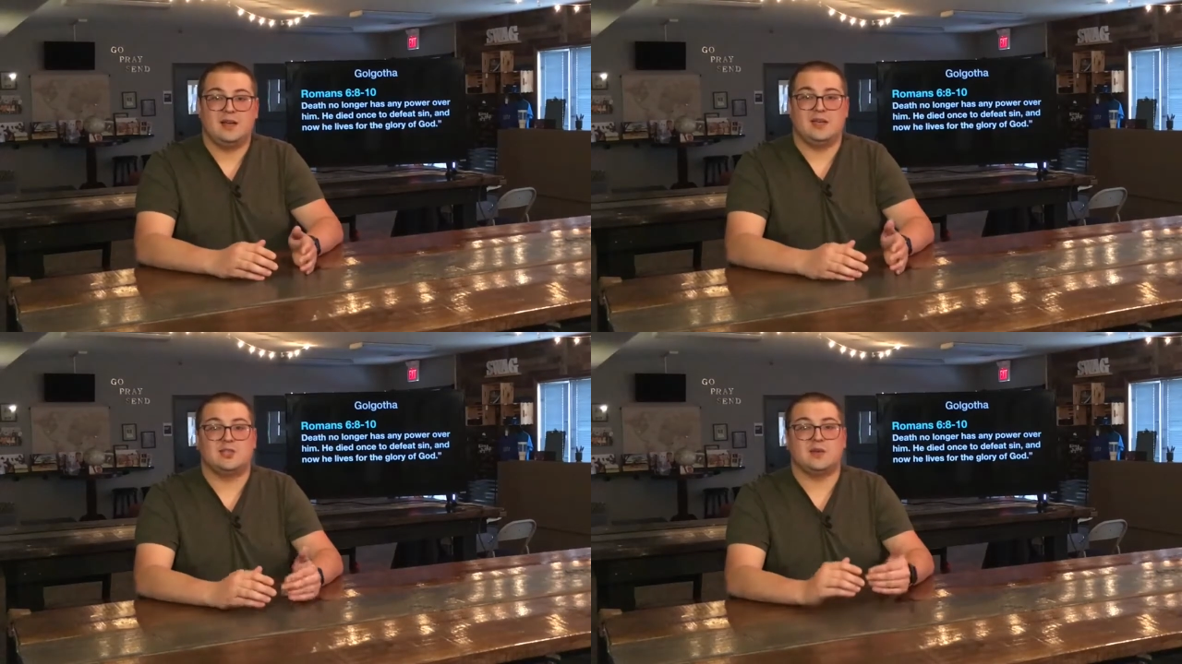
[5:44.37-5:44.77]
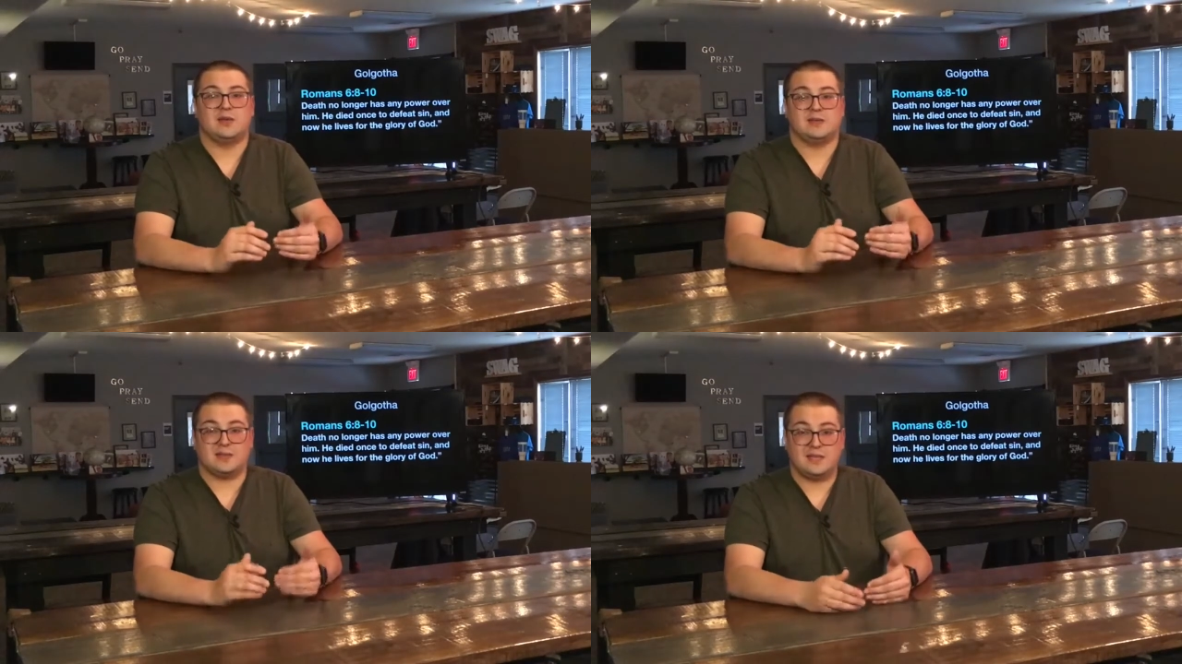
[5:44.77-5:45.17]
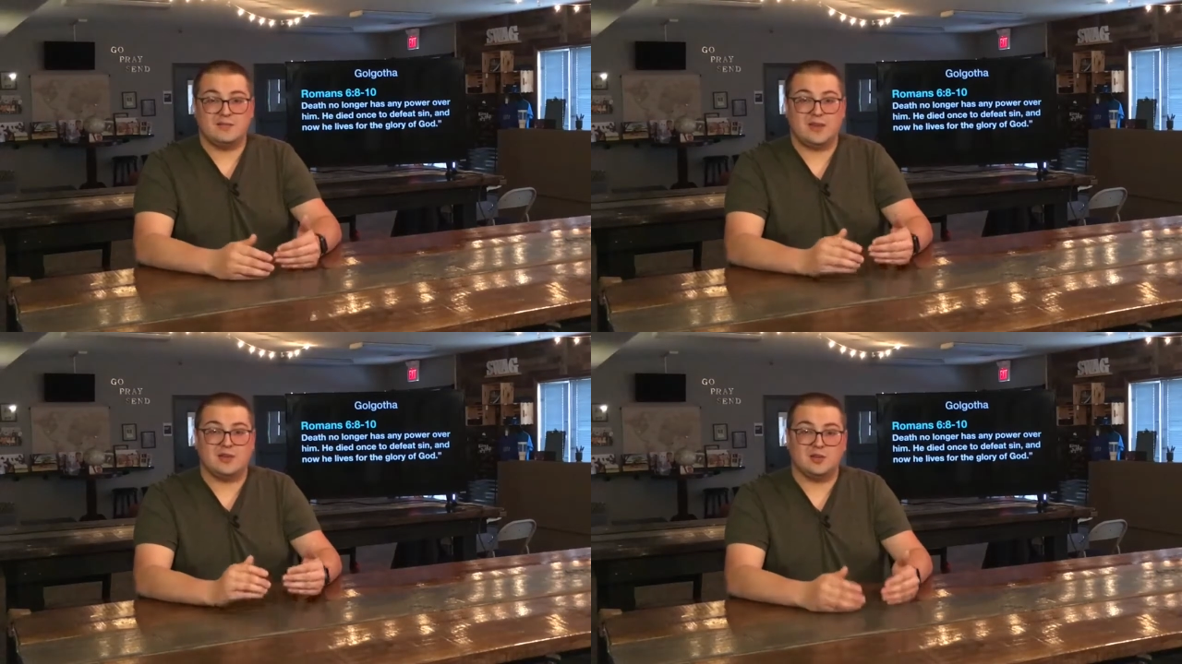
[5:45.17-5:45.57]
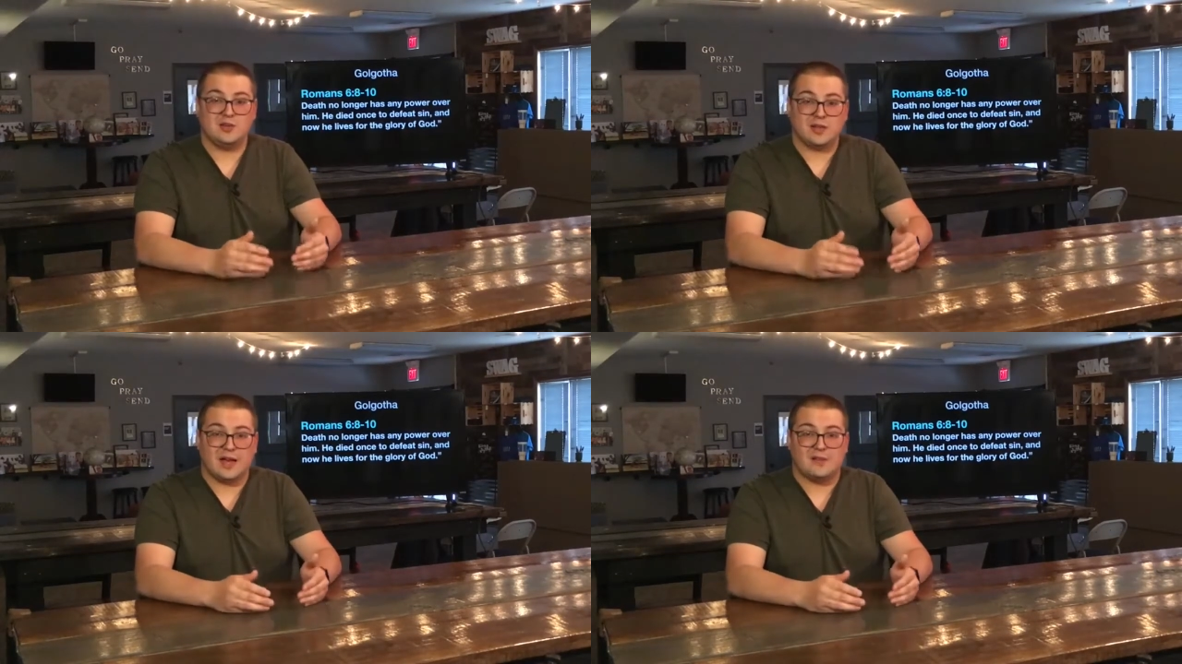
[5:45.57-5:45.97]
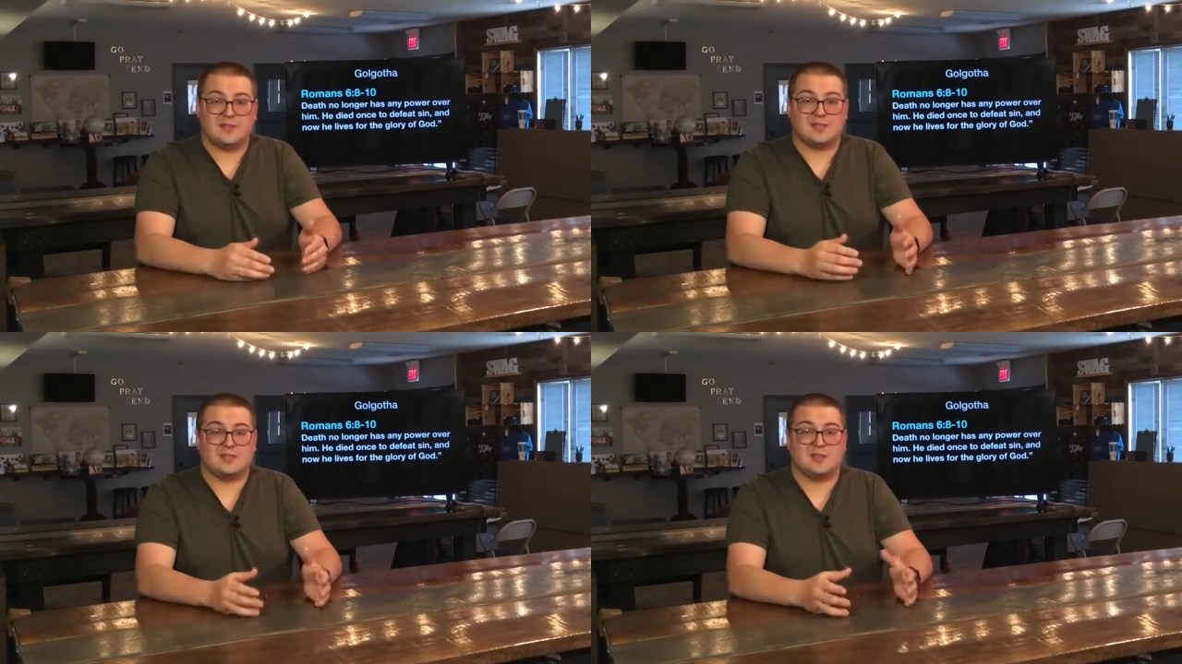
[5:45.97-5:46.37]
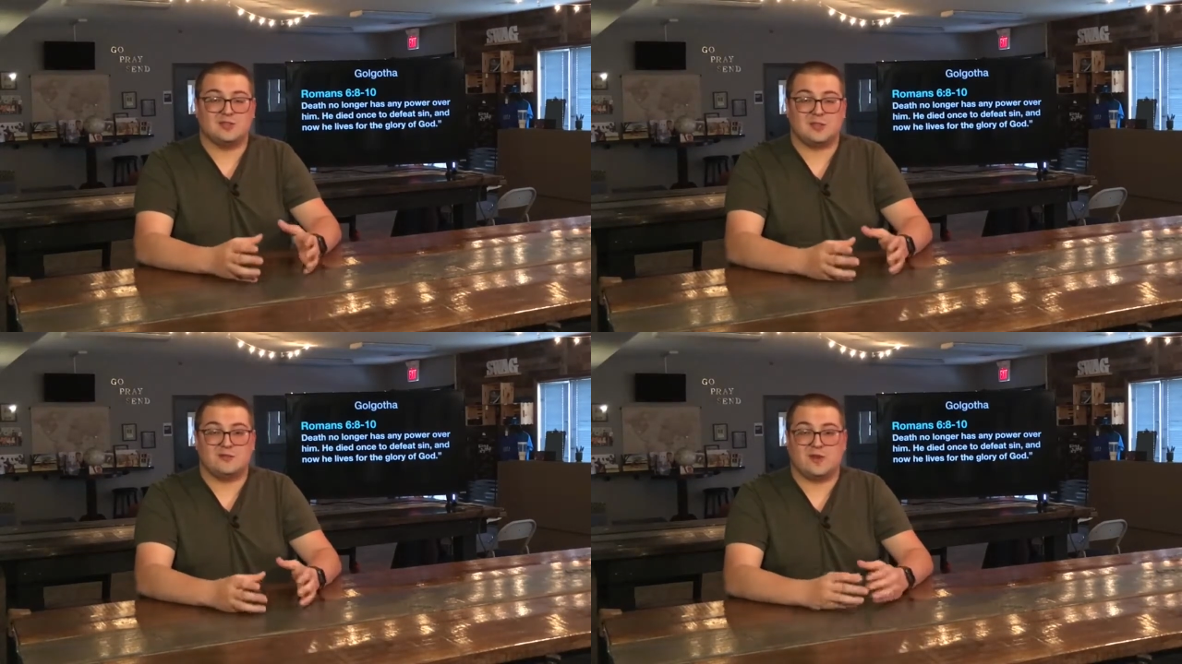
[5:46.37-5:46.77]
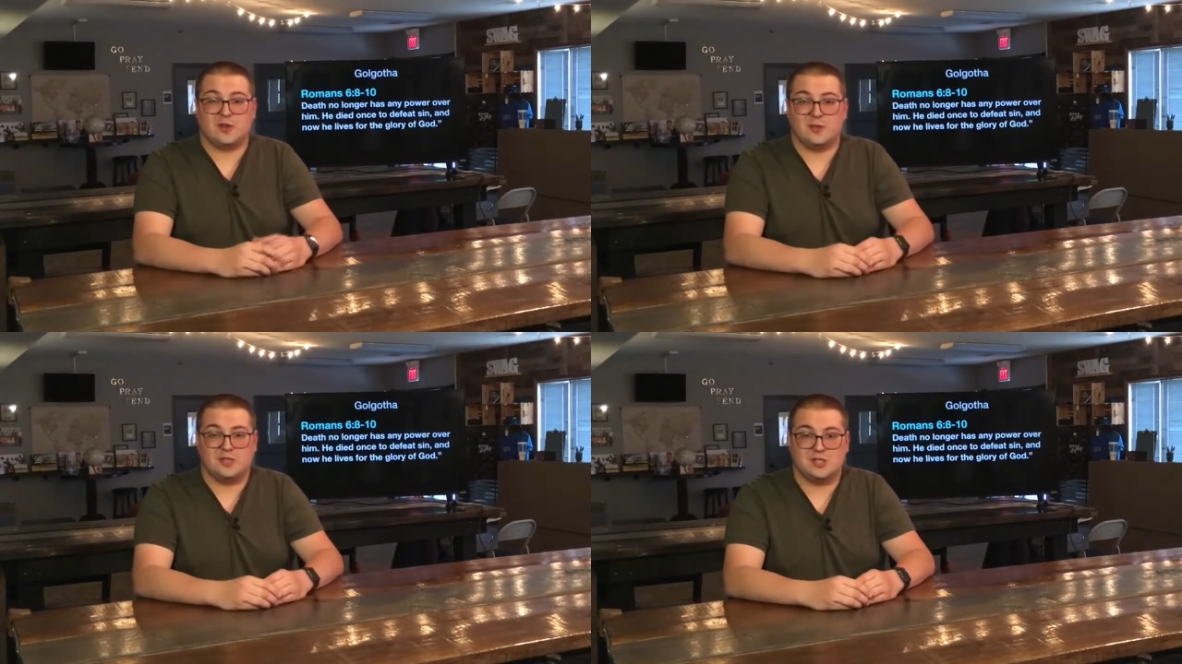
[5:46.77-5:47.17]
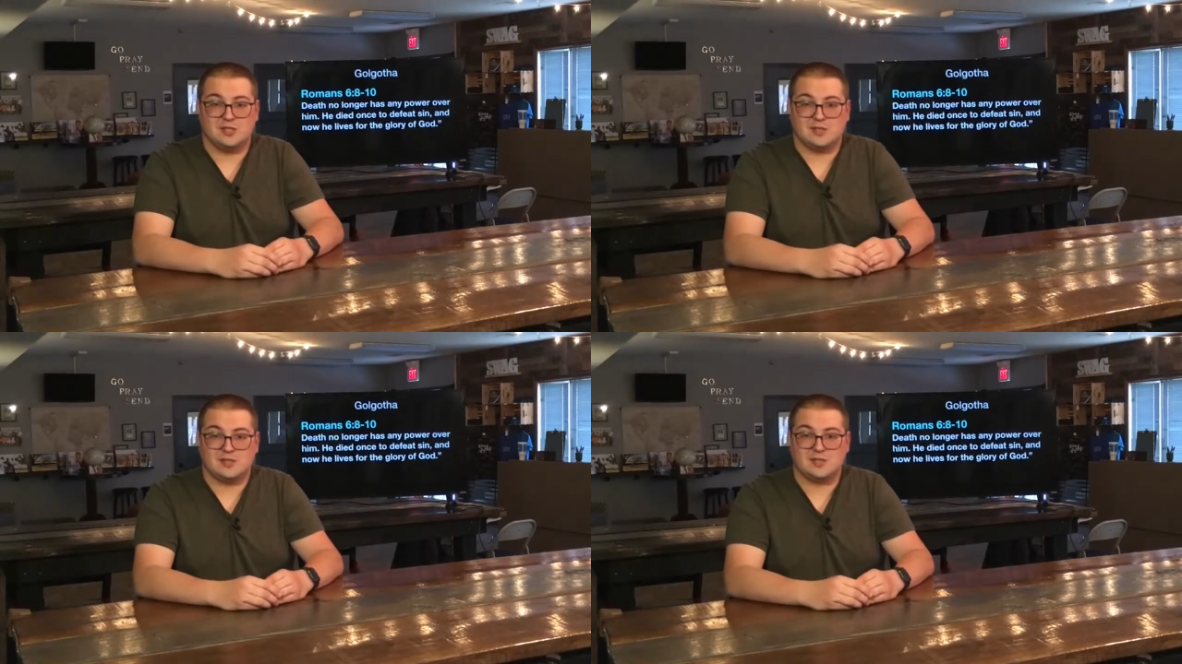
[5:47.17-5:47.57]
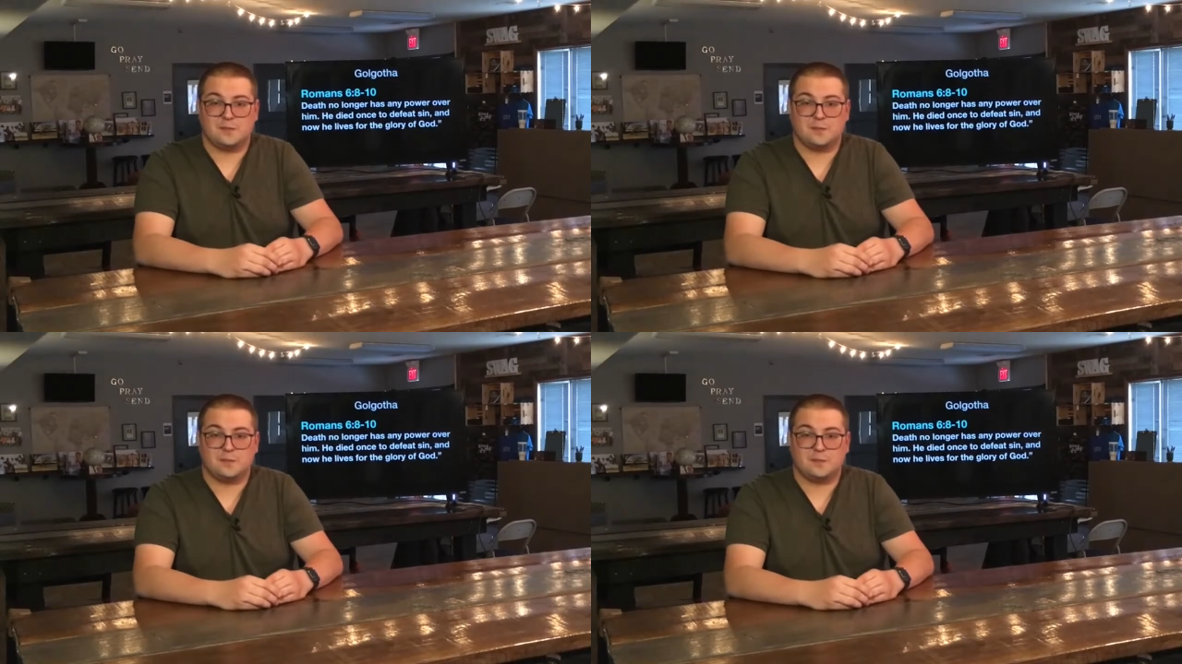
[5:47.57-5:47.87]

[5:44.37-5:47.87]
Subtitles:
and to live a new life that centers on following Jesus.